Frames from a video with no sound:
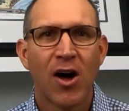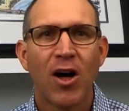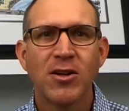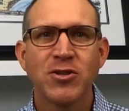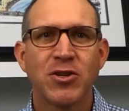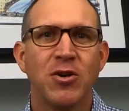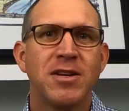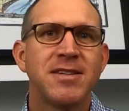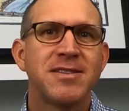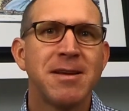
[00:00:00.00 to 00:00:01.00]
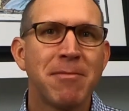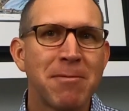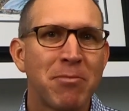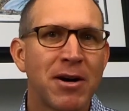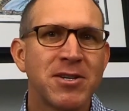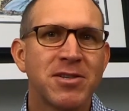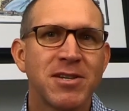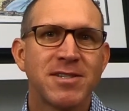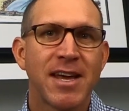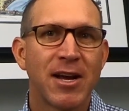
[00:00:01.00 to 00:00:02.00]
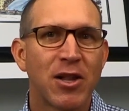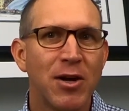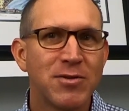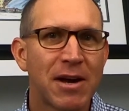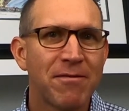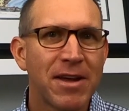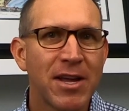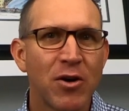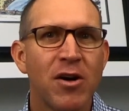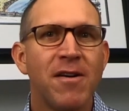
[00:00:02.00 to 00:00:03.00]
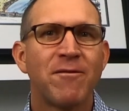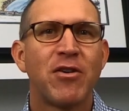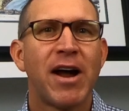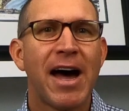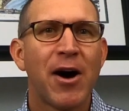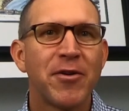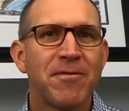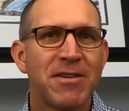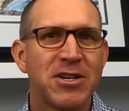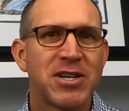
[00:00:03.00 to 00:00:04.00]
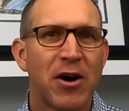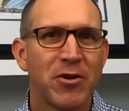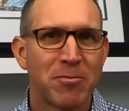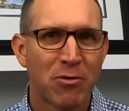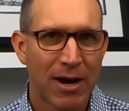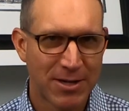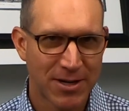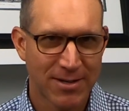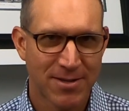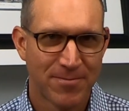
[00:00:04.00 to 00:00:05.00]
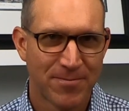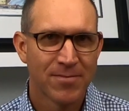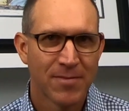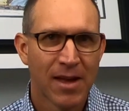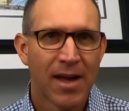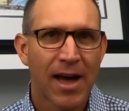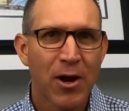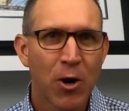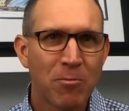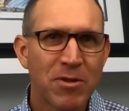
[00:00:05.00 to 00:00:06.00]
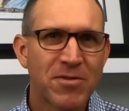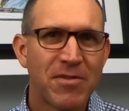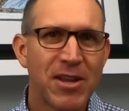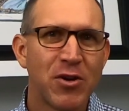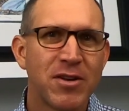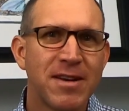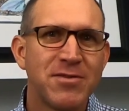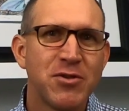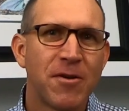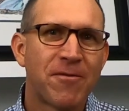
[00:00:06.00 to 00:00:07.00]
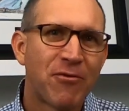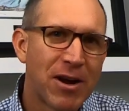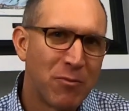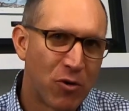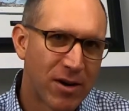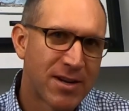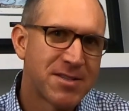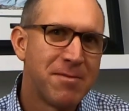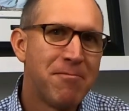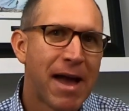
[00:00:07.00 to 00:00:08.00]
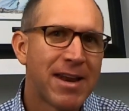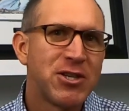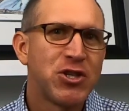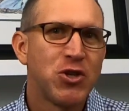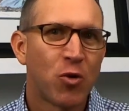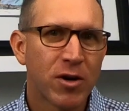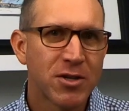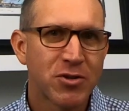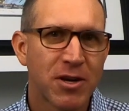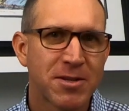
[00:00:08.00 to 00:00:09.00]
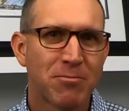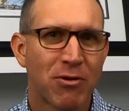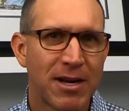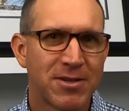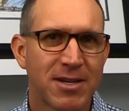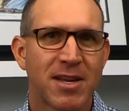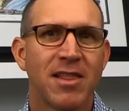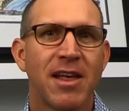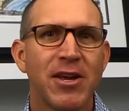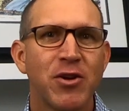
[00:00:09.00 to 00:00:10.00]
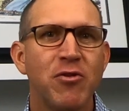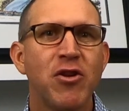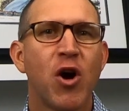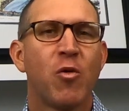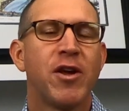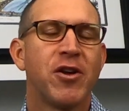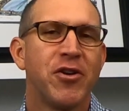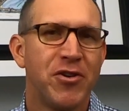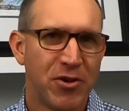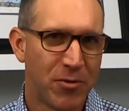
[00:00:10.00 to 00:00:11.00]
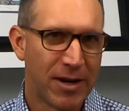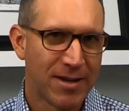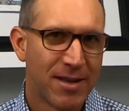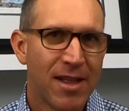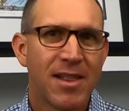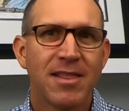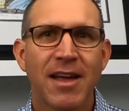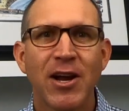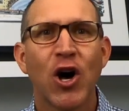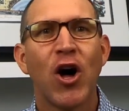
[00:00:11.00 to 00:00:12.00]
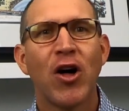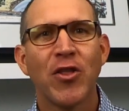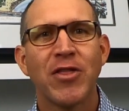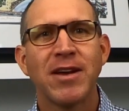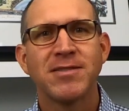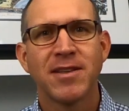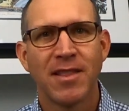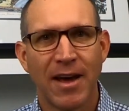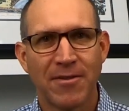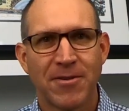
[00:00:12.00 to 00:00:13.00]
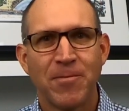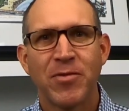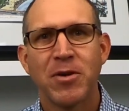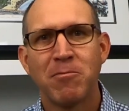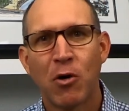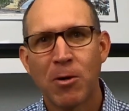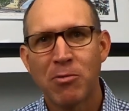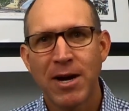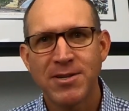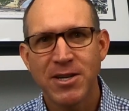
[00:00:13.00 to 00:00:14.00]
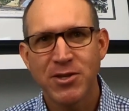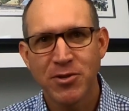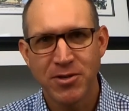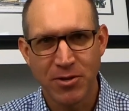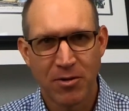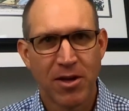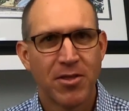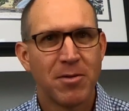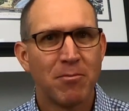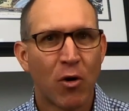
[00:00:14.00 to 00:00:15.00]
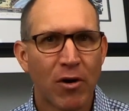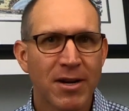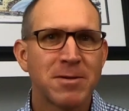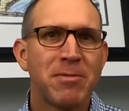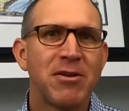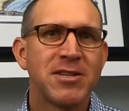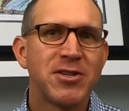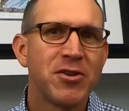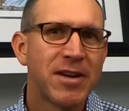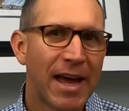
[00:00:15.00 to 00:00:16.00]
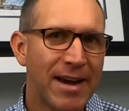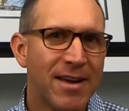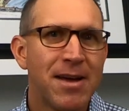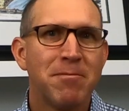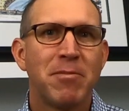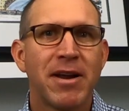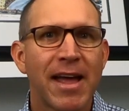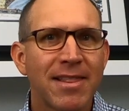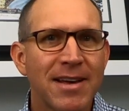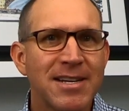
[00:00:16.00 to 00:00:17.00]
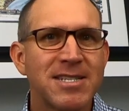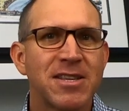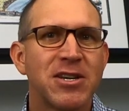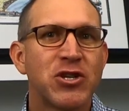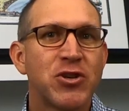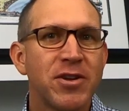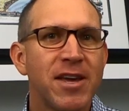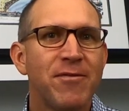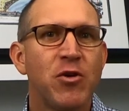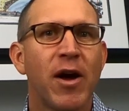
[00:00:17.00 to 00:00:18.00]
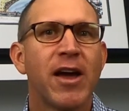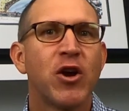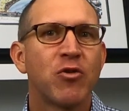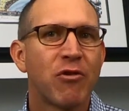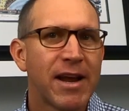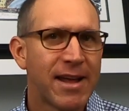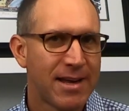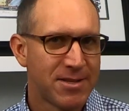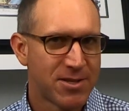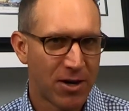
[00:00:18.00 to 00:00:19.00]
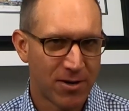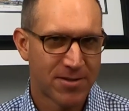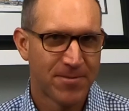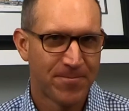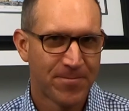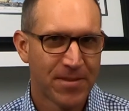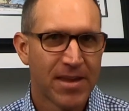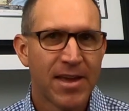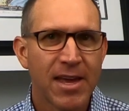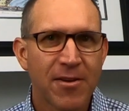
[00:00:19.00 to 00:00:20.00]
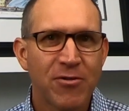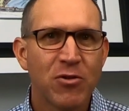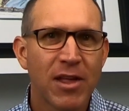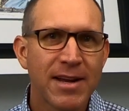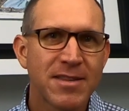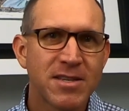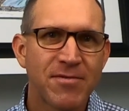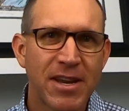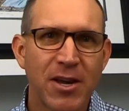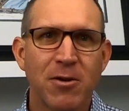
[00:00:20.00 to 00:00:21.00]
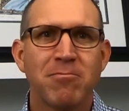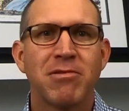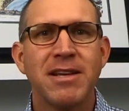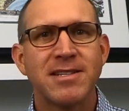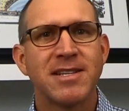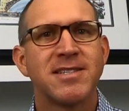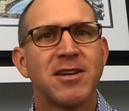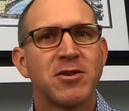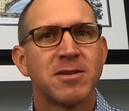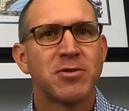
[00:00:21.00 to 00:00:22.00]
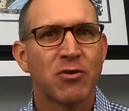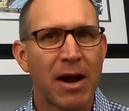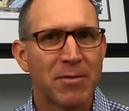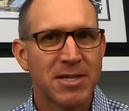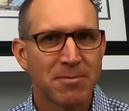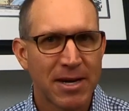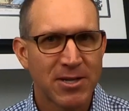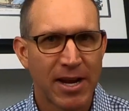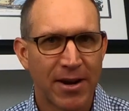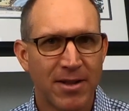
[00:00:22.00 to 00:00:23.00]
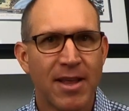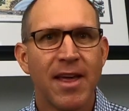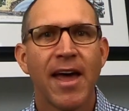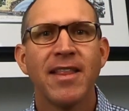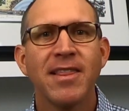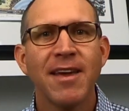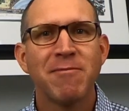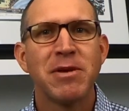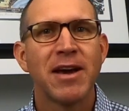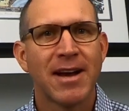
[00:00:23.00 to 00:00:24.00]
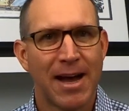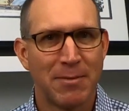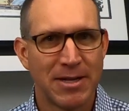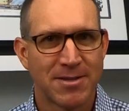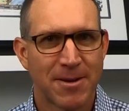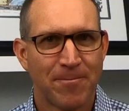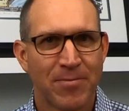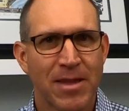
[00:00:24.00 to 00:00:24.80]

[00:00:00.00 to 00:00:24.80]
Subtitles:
Also, see my punch list and closeout video for how to finish out your project. I hope this video gives you a framework to manage your construction projects like you know what you're doing. Like all things in life, the more projects you do, the more experience you'll gain, but at least this should give you a great head start. If you like this video, please consider subscribing to my channel and leave me a comment.